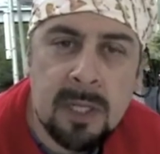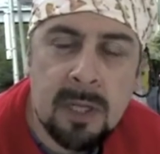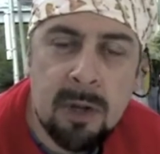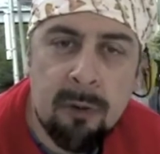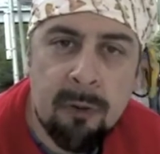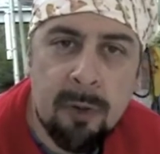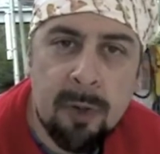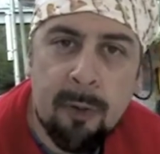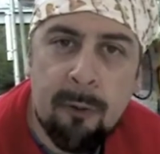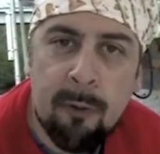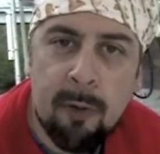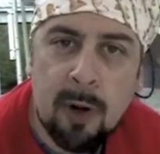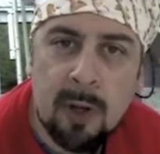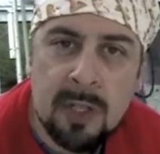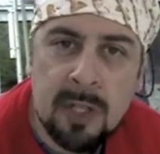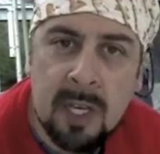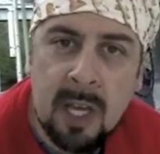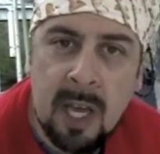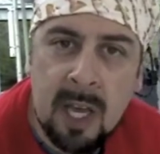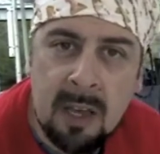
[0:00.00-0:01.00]
So for the
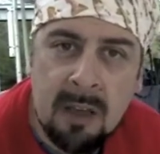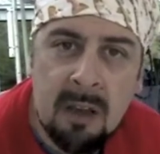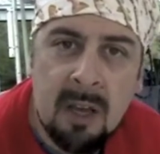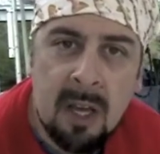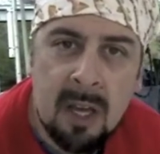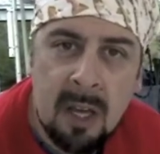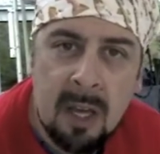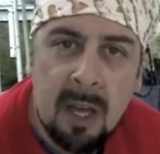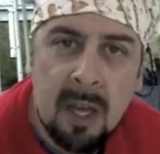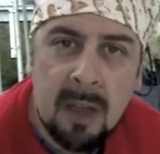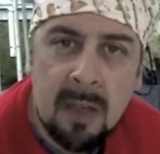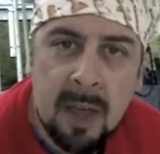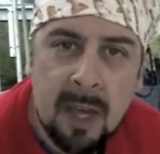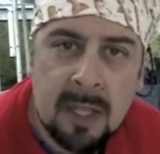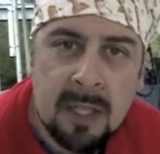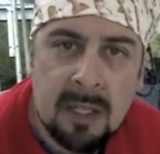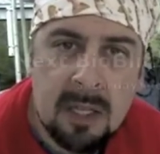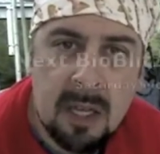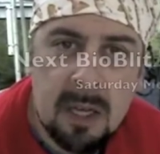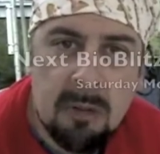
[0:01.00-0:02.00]
first day,
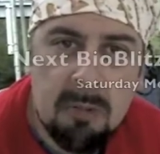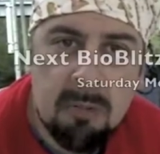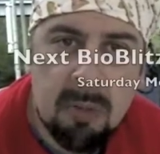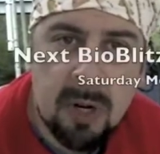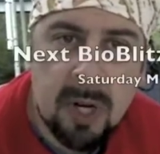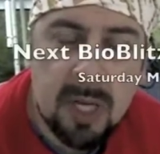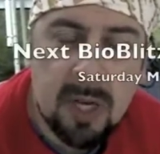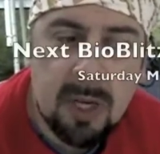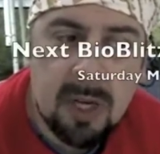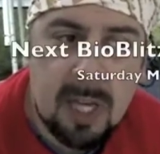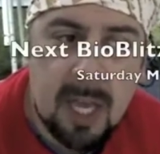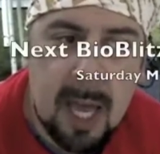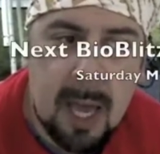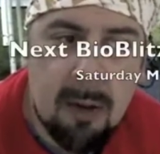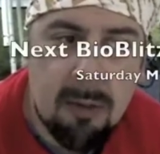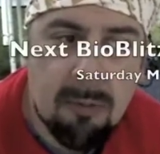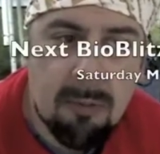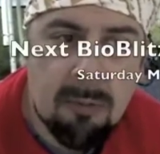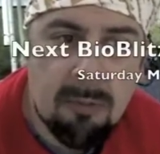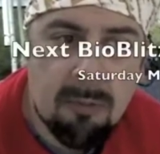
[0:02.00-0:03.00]
that's a pretty good count.